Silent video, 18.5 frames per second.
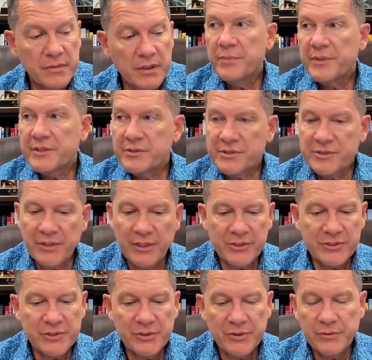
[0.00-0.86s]
But there's
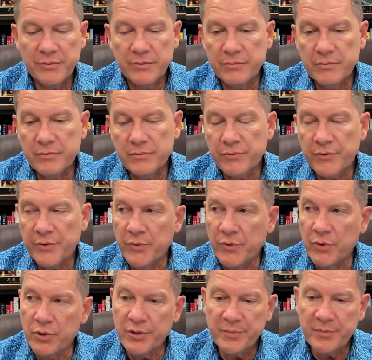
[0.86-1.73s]
also
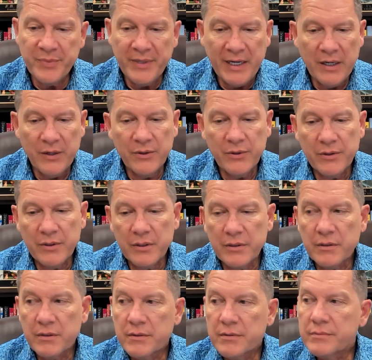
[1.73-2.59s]
reward
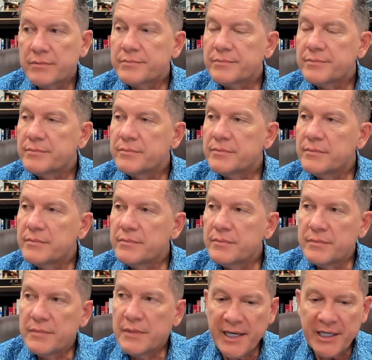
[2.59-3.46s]
power,
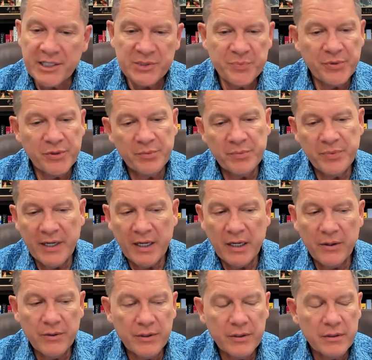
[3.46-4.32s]
expert
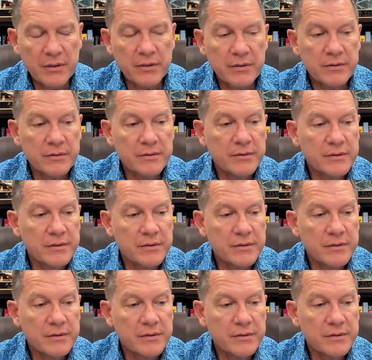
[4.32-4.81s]
power.